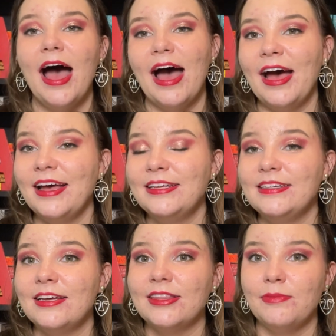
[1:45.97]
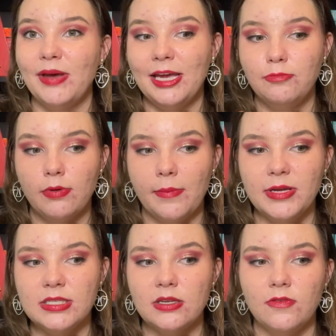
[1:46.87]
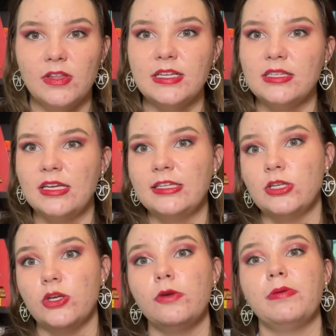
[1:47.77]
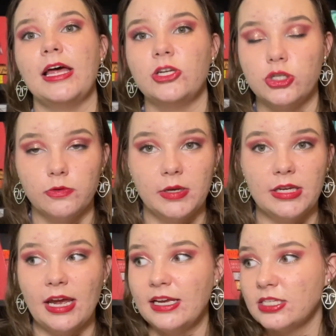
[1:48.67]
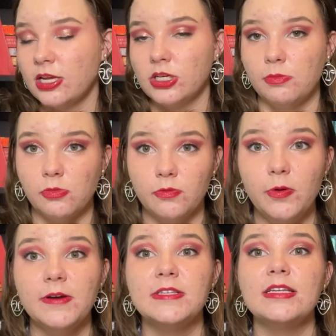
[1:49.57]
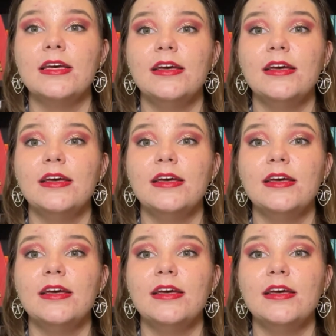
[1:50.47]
and the main premise of this is you pledge to read a certain number of books.